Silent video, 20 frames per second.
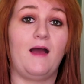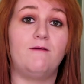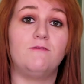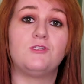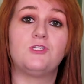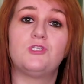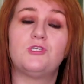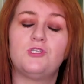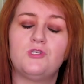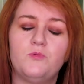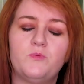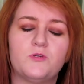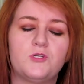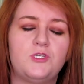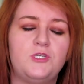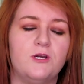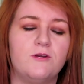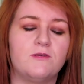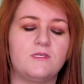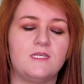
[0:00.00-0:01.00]
I was super
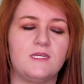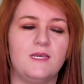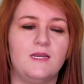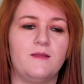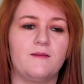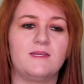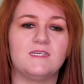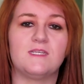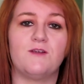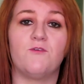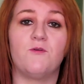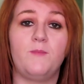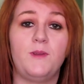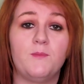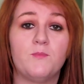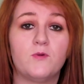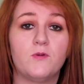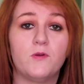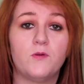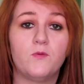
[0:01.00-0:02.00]
stoked to get it because I
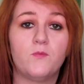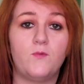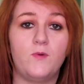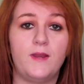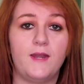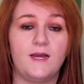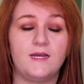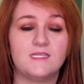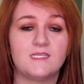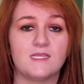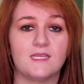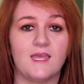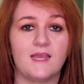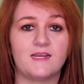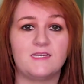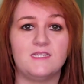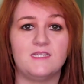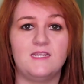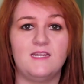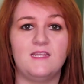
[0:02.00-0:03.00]
remember when I
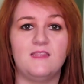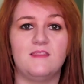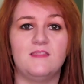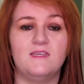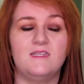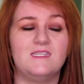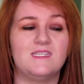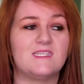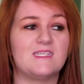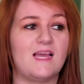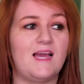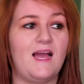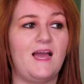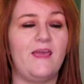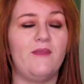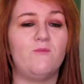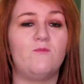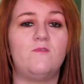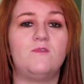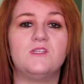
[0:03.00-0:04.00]
selected it, the
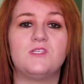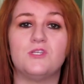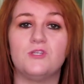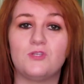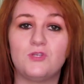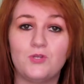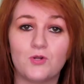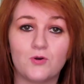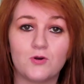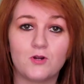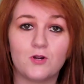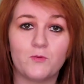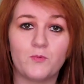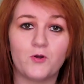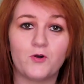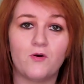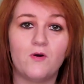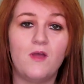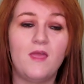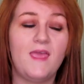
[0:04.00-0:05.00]
design was
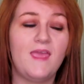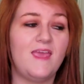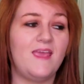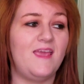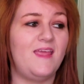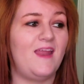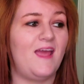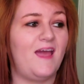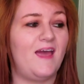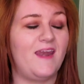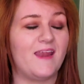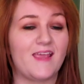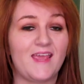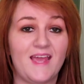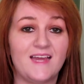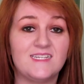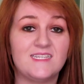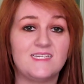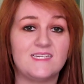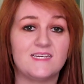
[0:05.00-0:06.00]
adorable. It had a
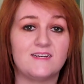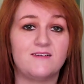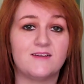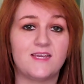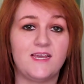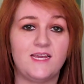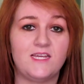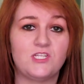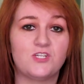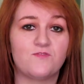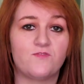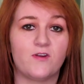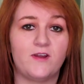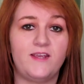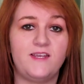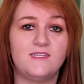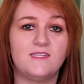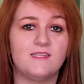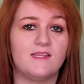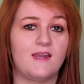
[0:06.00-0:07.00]
Castiel
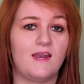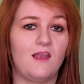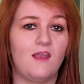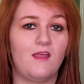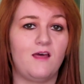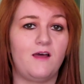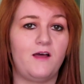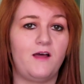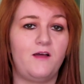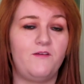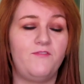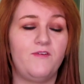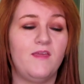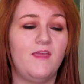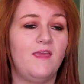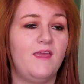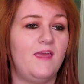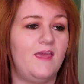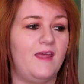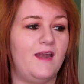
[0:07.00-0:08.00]
catchphrase that I love
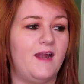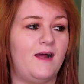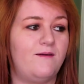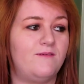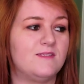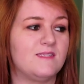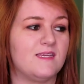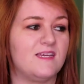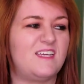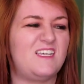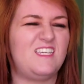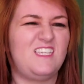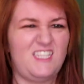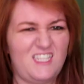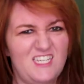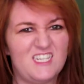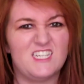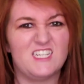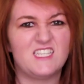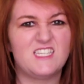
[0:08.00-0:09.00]
and I was like,
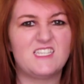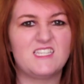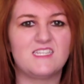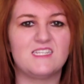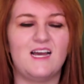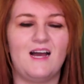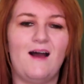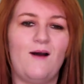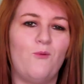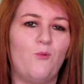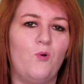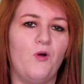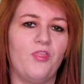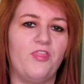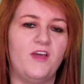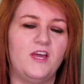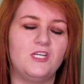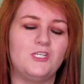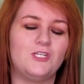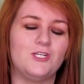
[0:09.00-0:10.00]
yes,
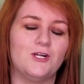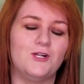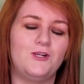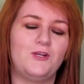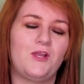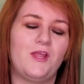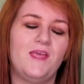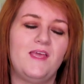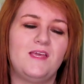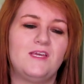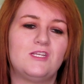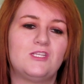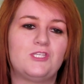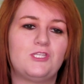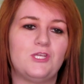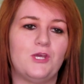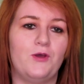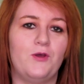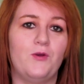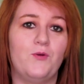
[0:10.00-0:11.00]
want that shirt.
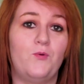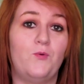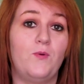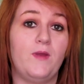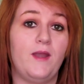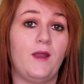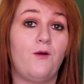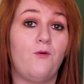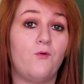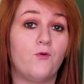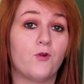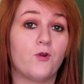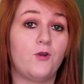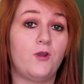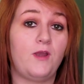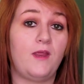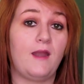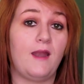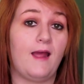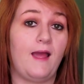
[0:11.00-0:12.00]
So when I
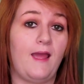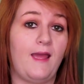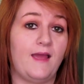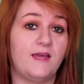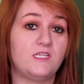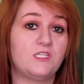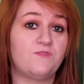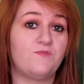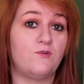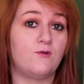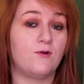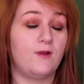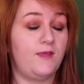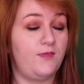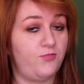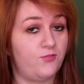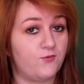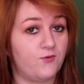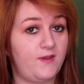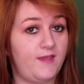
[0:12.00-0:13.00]
ordered it, I asked for
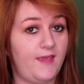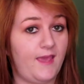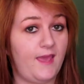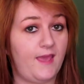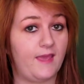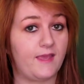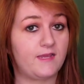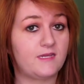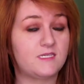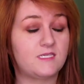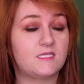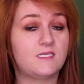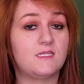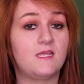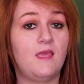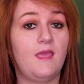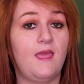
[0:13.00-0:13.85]
a 3X.